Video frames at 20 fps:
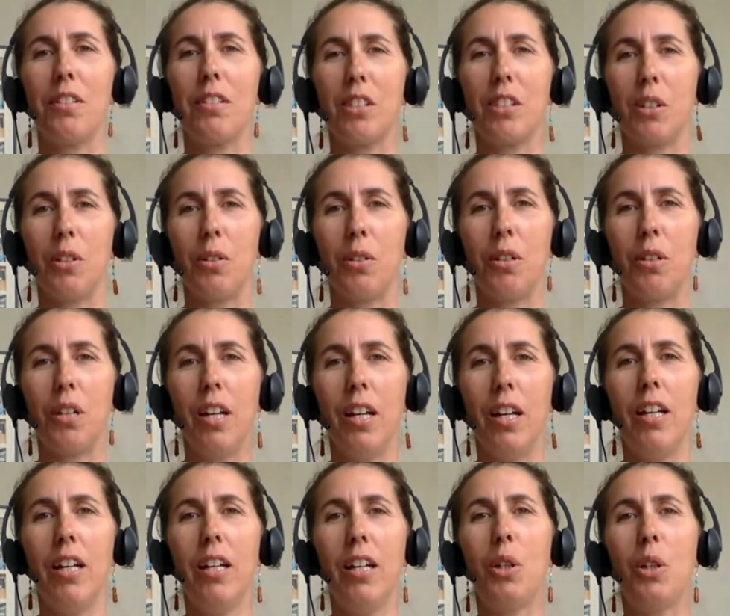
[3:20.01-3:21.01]
And so
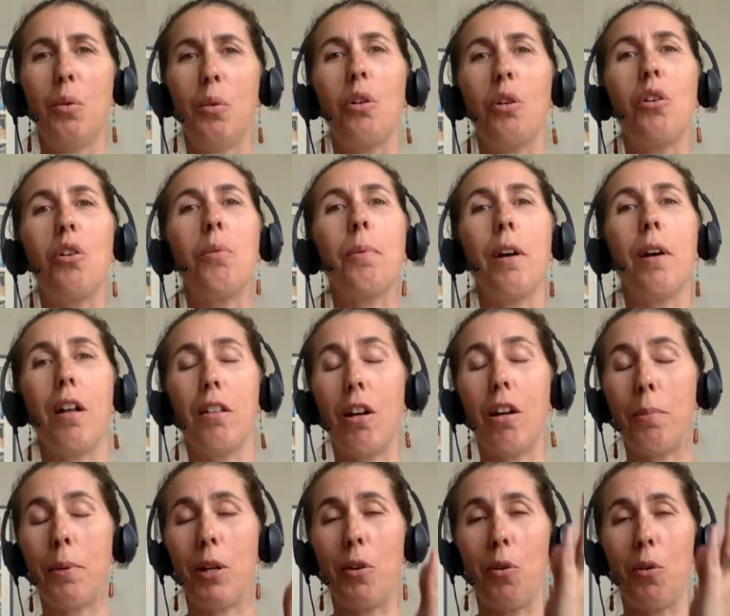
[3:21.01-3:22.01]
you learn about a
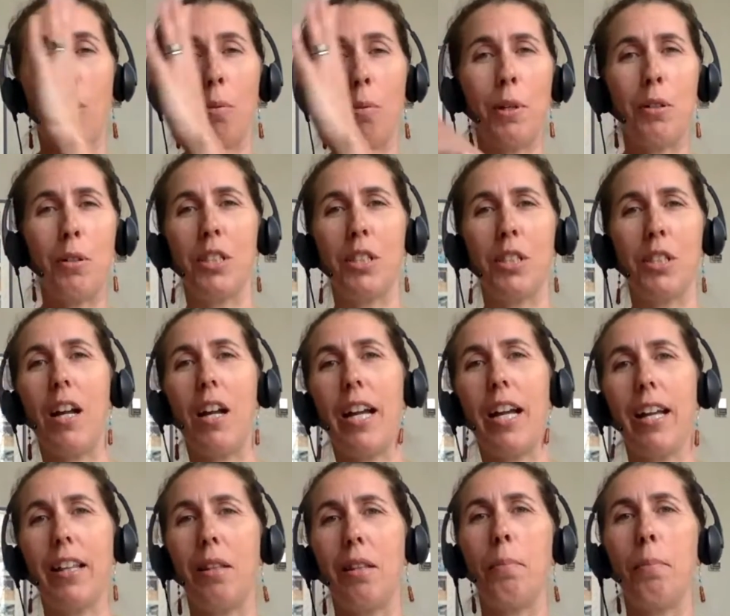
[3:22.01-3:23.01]
lot about hormones. And I
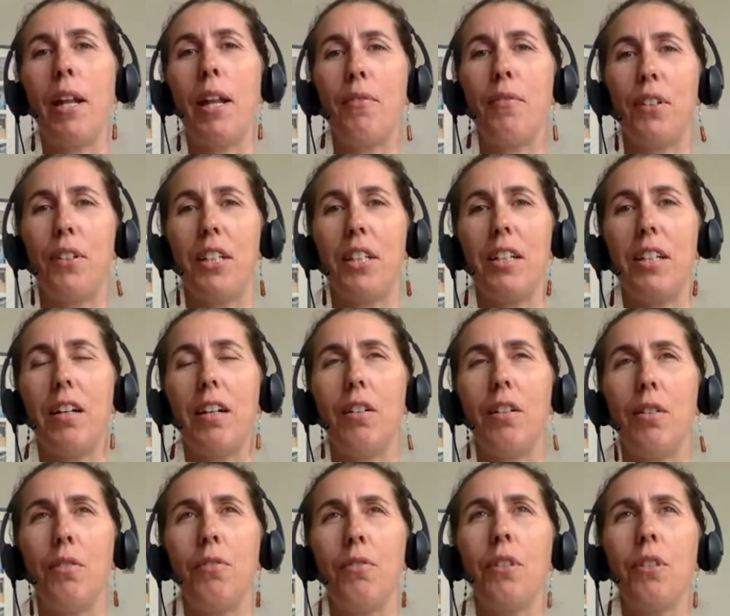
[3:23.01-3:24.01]
had the benefit
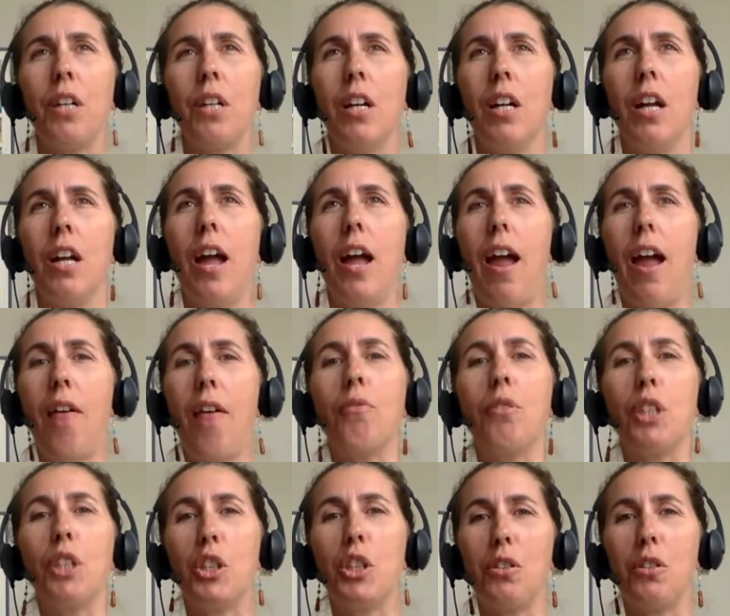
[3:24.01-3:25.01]
of
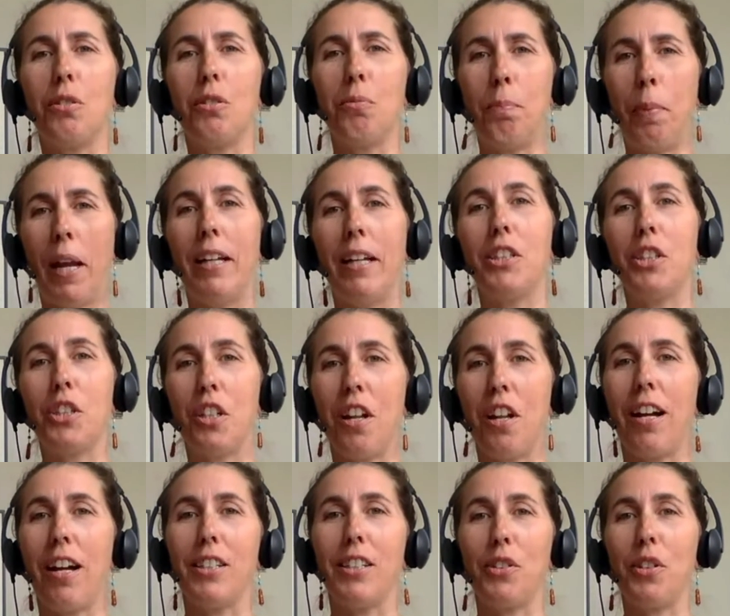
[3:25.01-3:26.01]
every
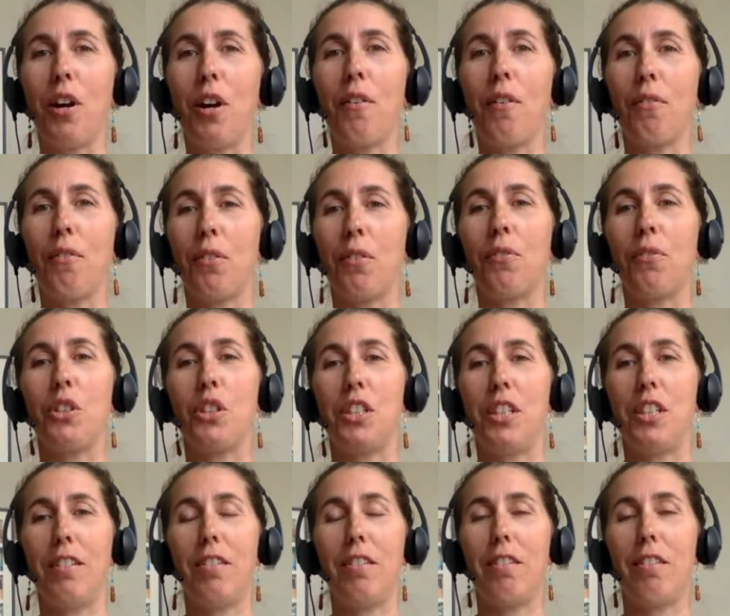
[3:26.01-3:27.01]
patient I saw for the
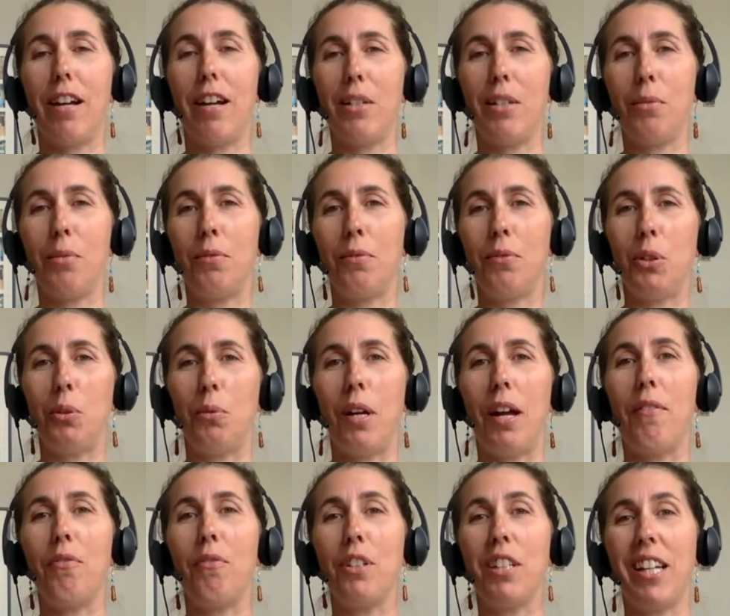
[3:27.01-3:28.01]
first year, I had to review
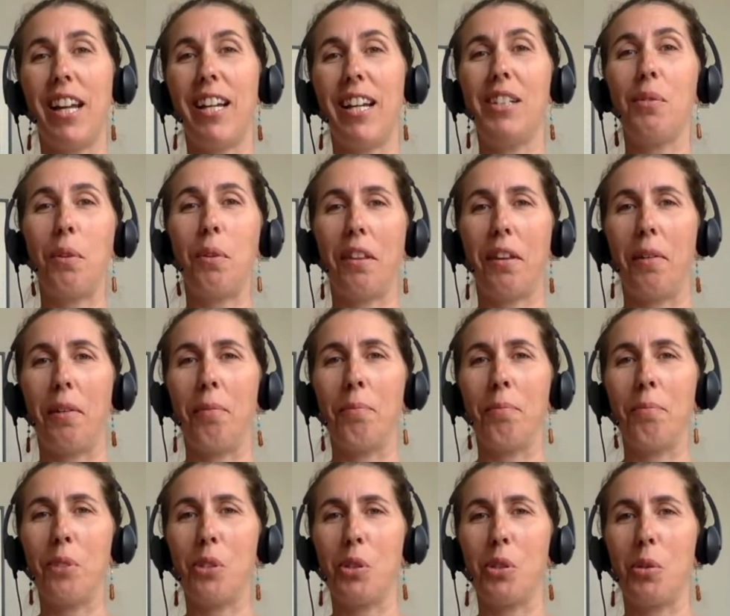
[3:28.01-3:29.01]
every case with
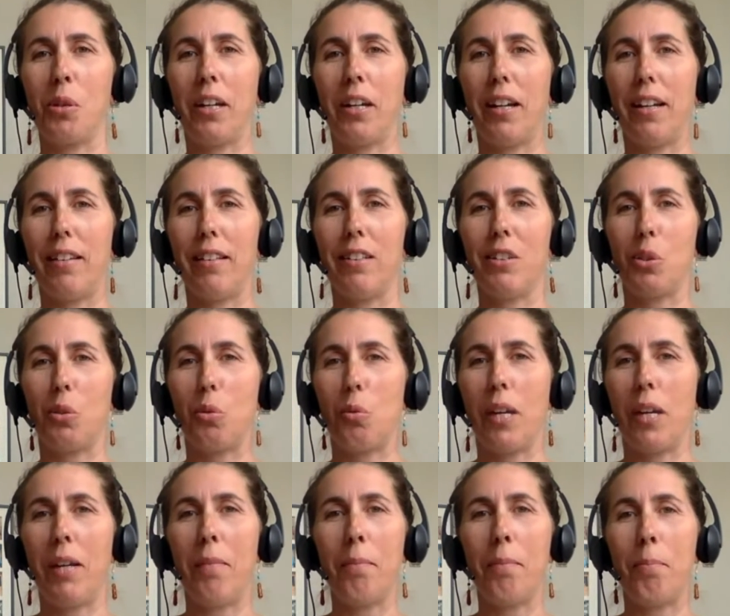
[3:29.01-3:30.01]
him. So I had this
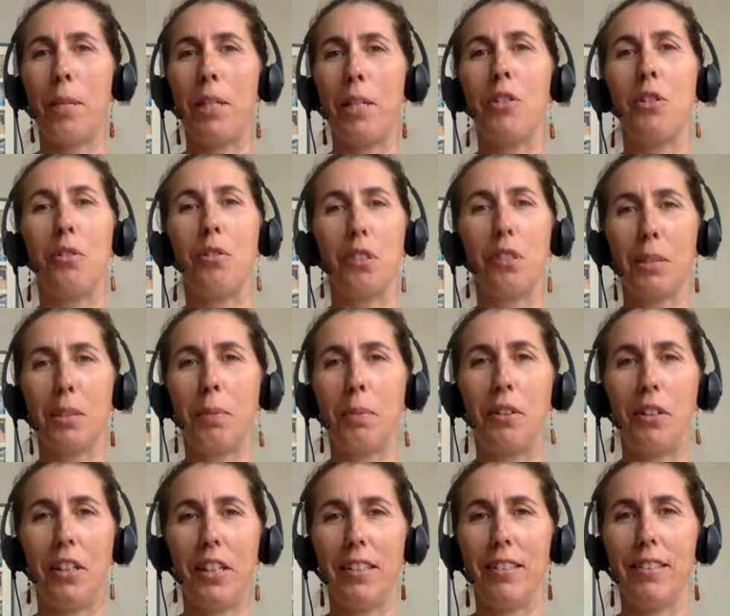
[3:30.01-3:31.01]
great mentor
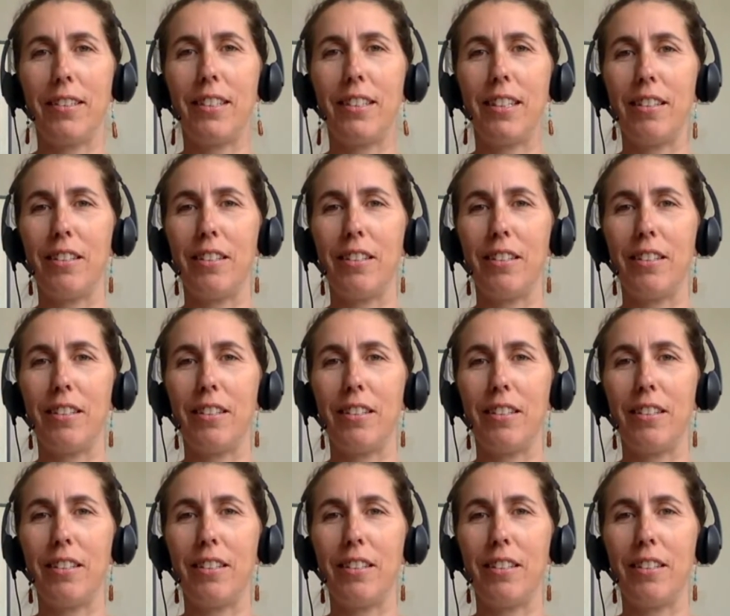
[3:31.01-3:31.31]
experience.